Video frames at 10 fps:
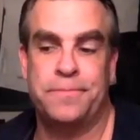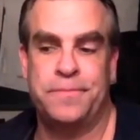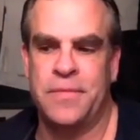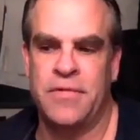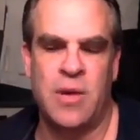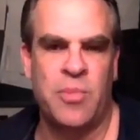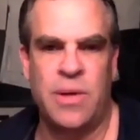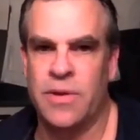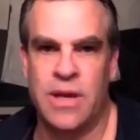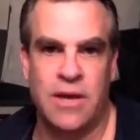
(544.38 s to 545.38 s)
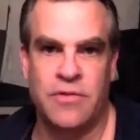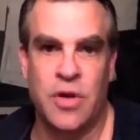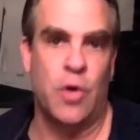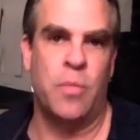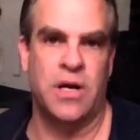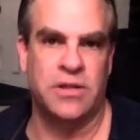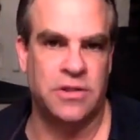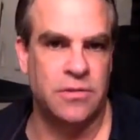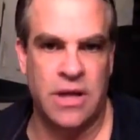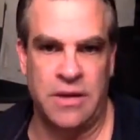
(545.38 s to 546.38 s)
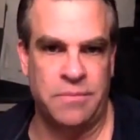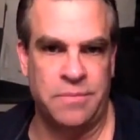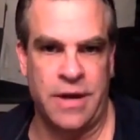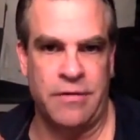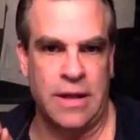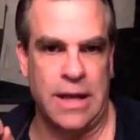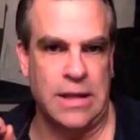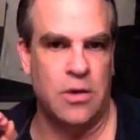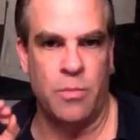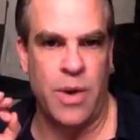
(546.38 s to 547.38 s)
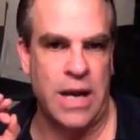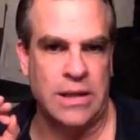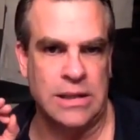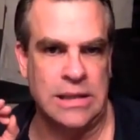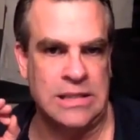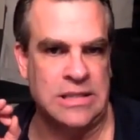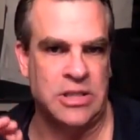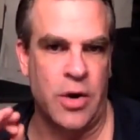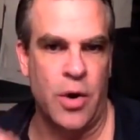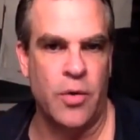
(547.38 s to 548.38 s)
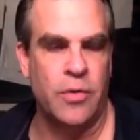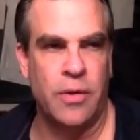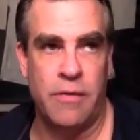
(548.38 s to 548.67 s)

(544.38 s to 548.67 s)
I've got people that have no budget. They have like practically zero,